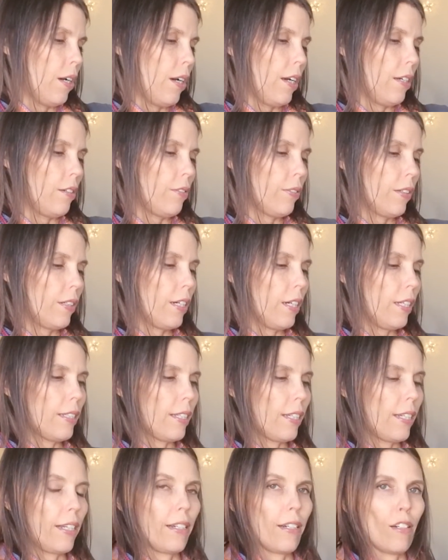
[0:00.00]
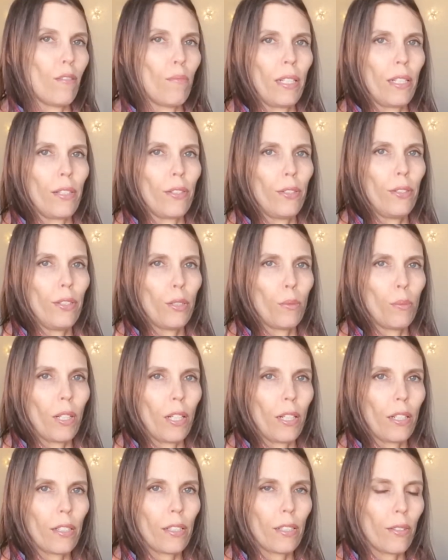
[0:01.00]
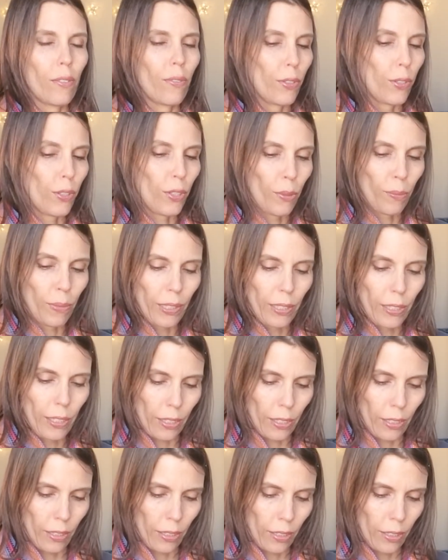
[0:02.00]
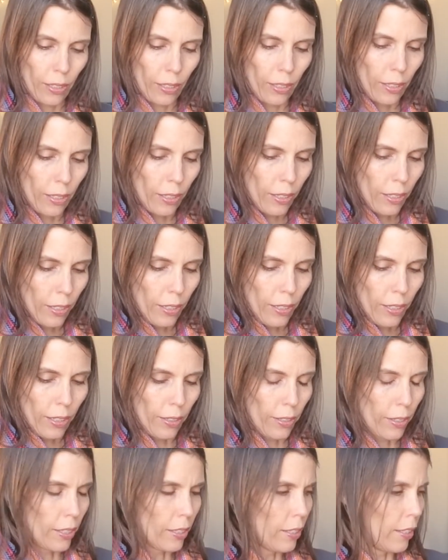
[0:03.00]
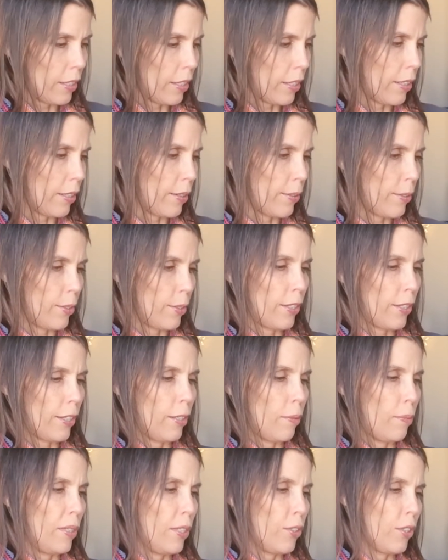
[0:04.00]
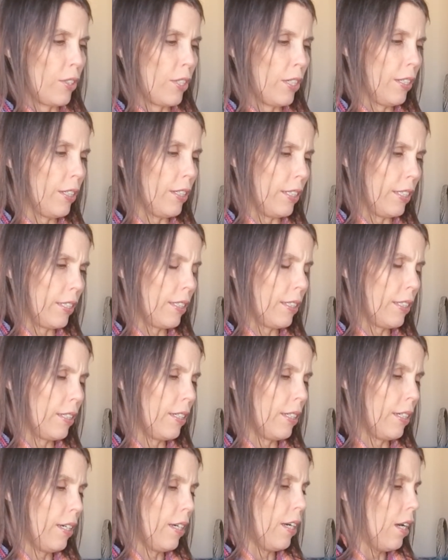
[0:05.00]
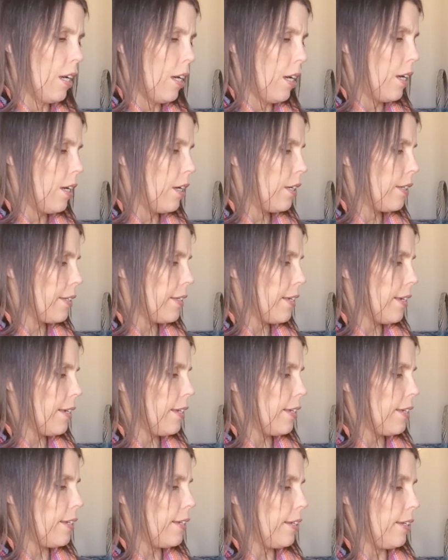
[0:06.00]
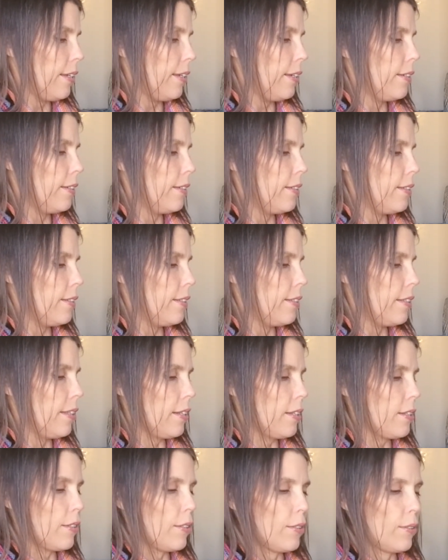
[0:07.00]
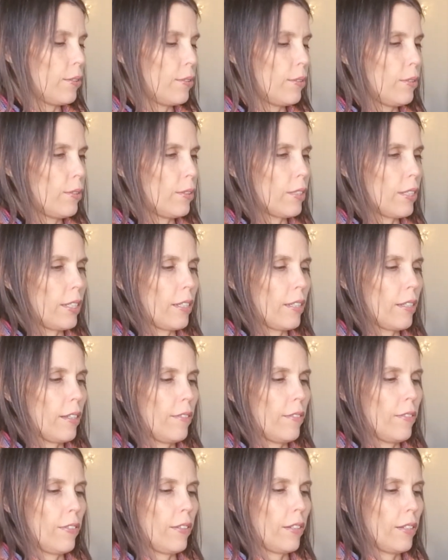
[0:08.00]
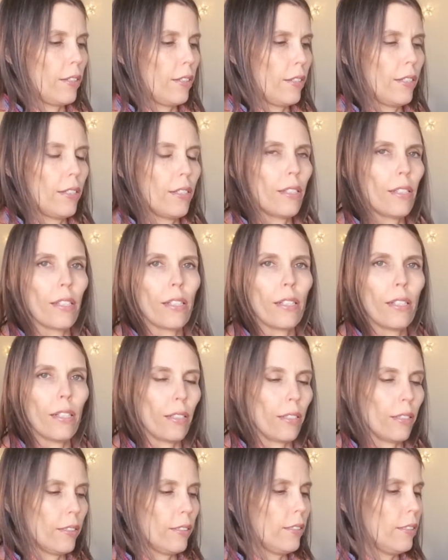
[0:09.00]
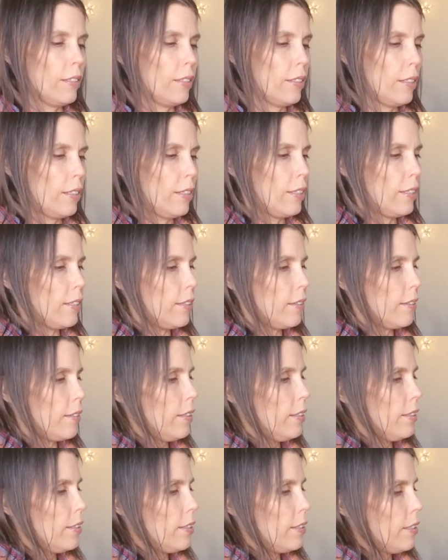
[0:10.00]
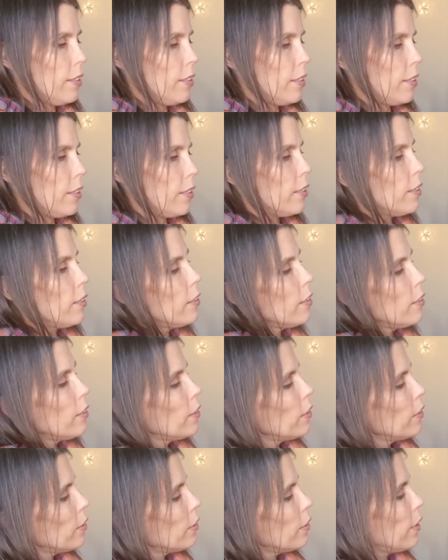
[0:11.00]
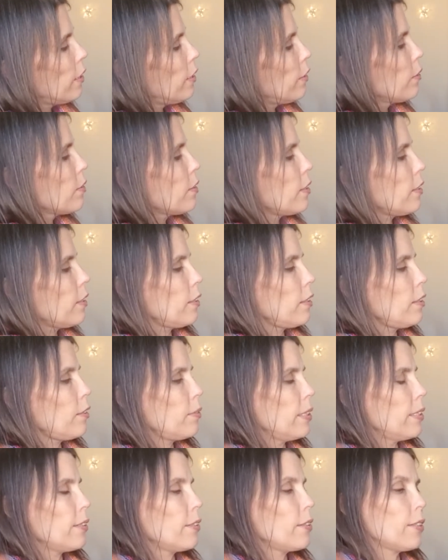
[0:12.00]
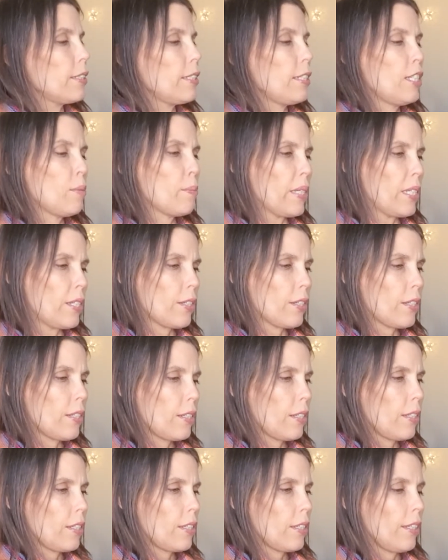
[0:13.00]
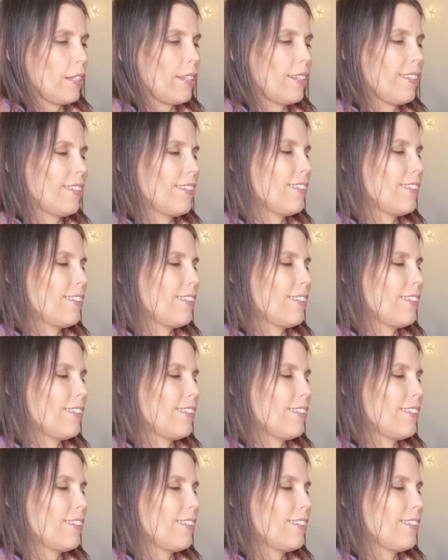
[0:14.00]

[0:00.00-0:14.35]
I forgot that I got Manduka blocks. For some reason, I was thinking they were going to be generic. Yay! That is so cool, and I love the color. Now these, I don't see any weird grease smudges. And